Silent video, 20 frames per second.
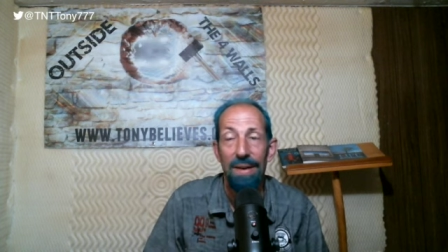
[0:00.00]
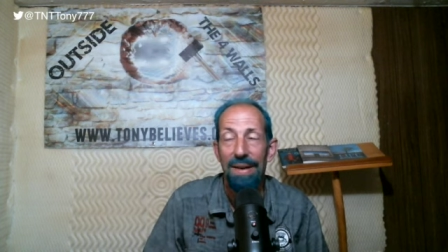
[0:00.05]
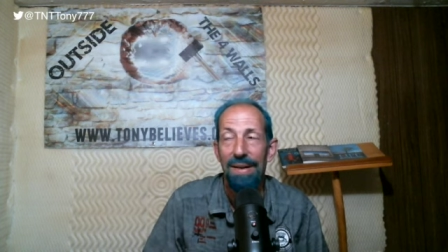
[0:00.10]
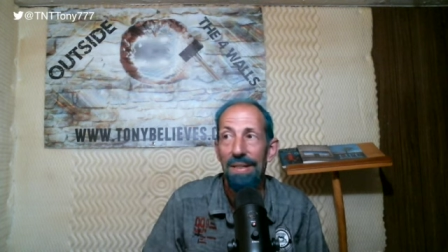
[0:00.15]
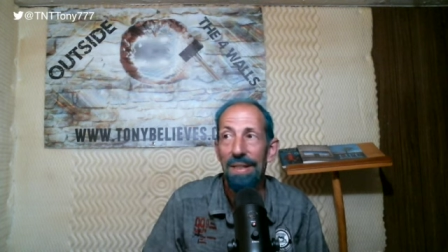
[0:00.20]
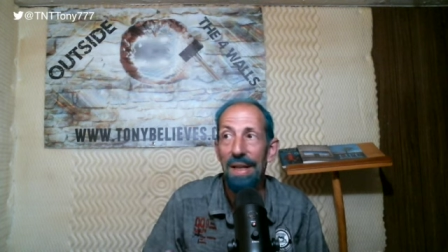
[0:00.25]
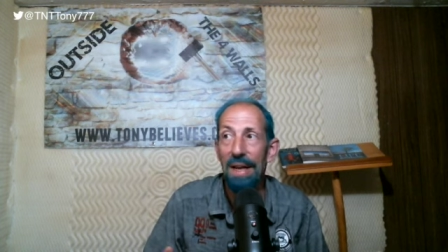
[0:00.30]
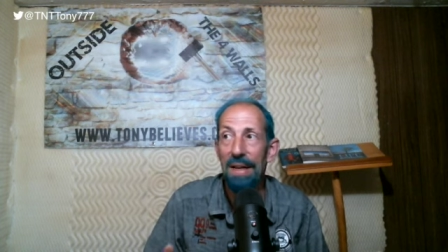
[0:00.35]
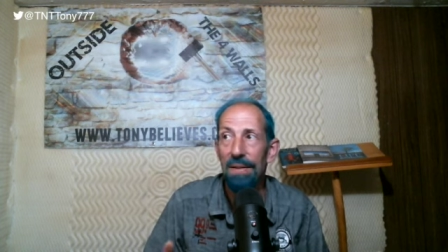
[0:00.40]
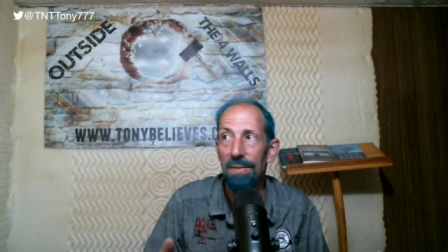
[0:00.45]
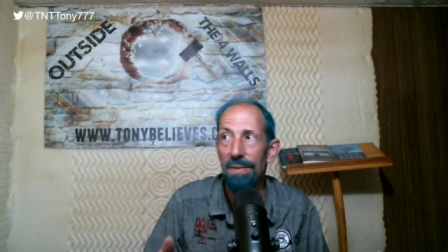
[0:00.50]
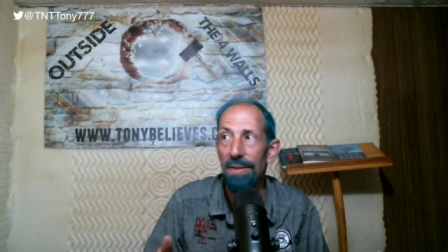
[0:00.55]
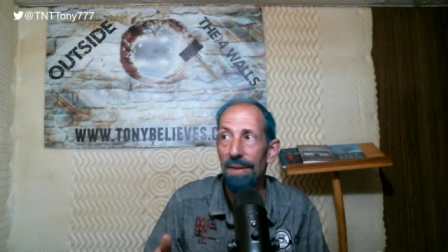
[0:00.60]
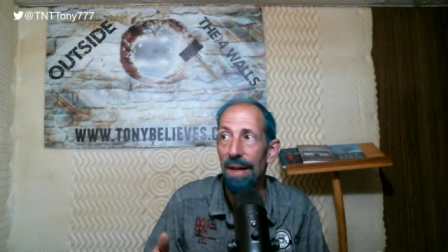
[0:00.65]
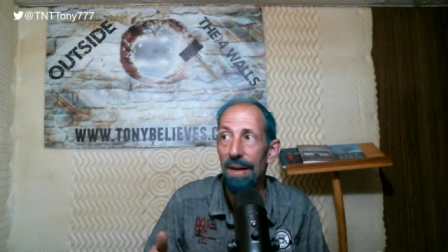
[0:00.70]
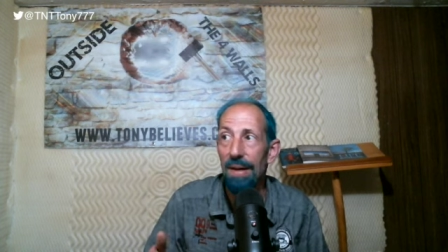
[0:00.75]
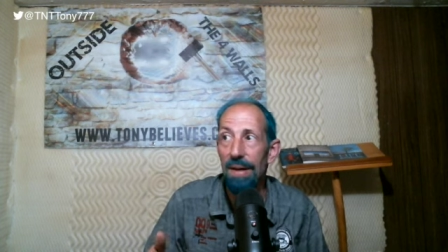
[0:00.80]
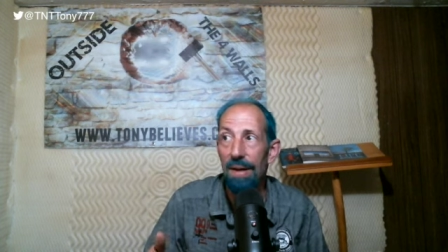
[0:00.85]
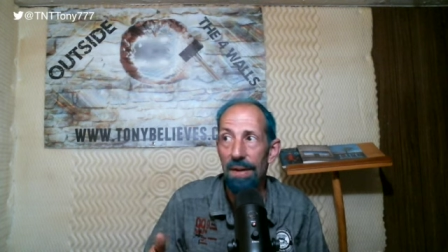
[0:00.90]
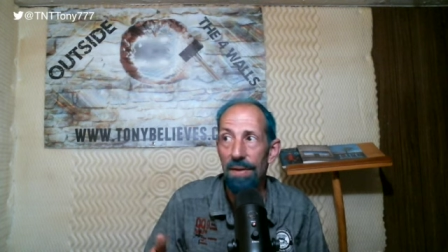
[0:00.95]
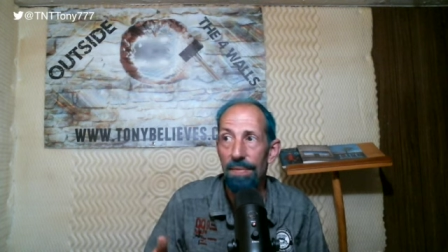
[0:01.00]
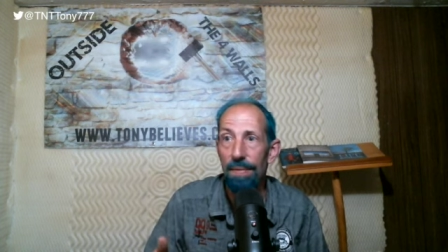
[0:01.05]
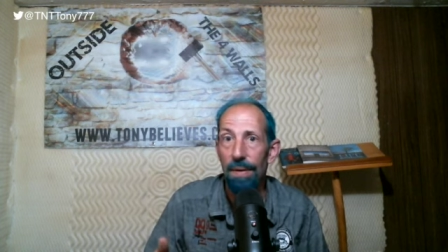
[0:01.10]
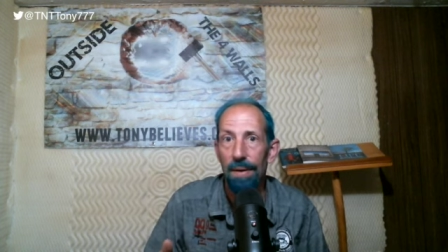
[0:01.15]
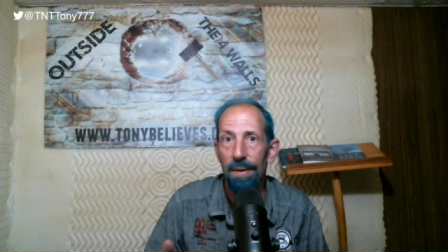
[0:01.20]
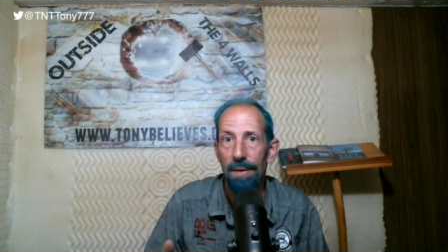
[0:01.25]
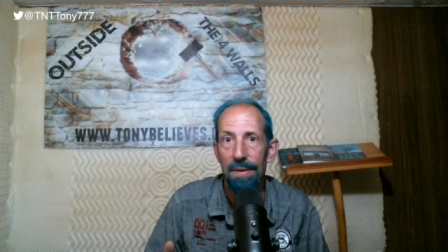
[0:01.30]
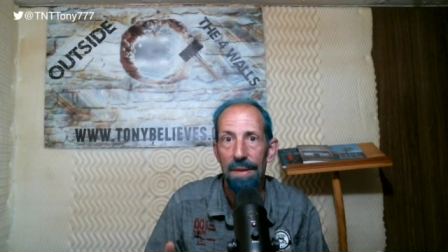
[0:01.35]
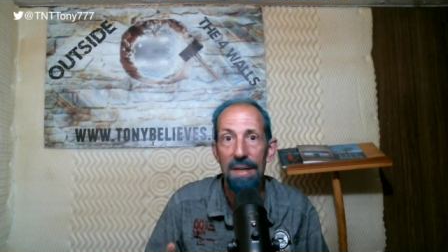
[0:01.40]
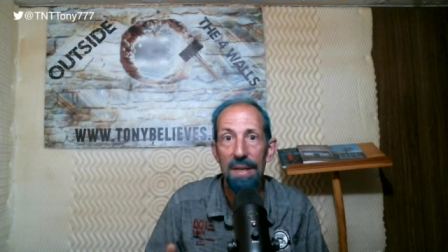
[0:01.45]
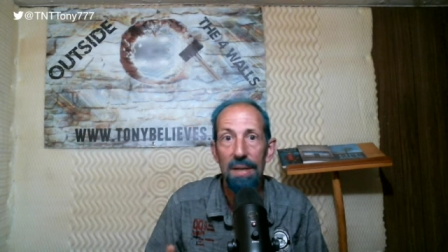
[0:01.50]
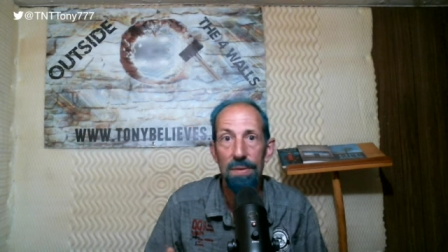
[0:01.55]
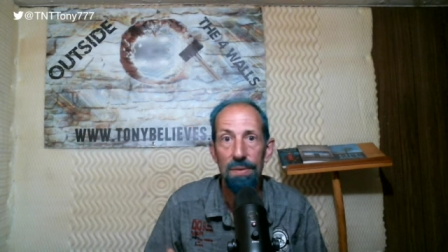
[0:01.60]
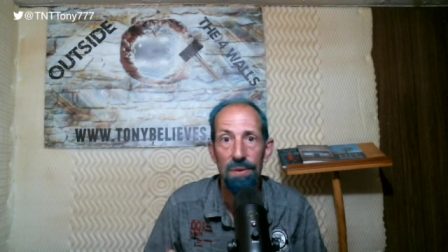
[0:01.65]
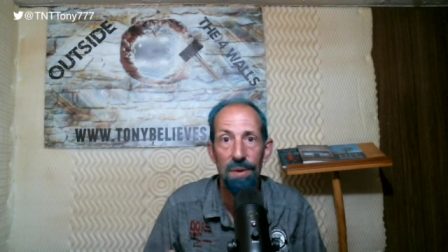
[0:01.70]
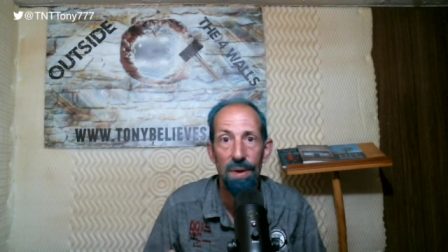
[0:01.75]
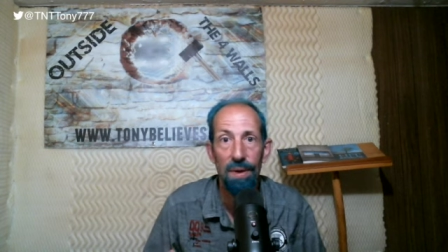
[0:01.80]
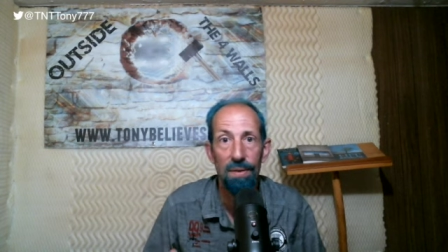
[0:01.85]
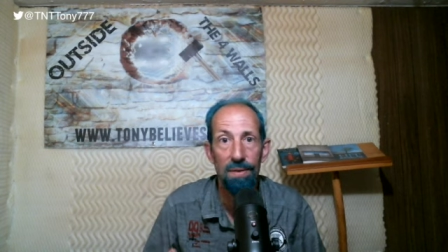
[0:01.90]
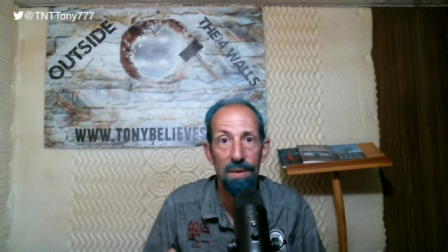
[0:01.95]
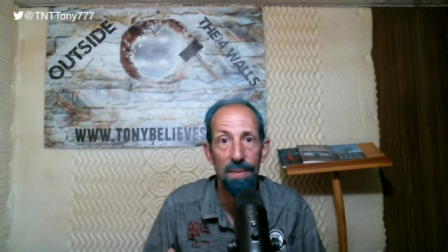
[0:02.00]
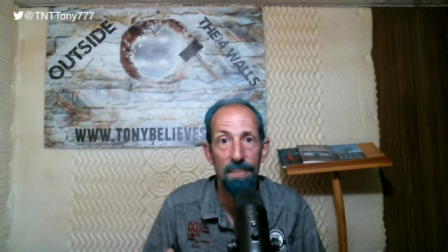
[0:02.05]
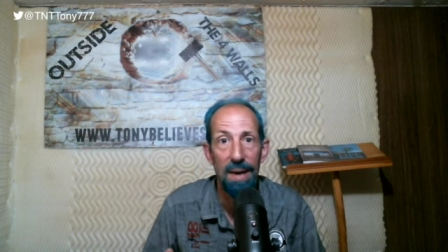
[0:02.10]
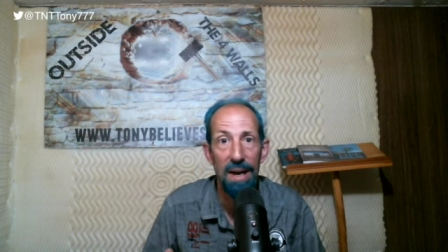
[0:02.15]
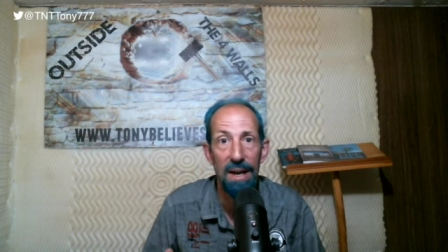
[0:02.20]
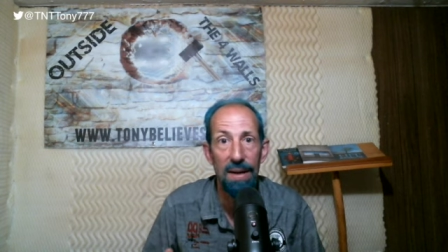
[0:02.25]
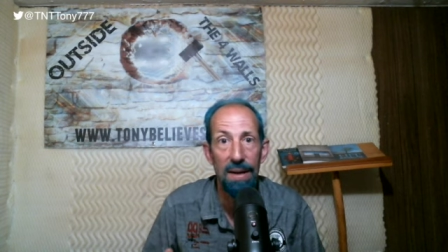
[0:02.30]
they love these shows about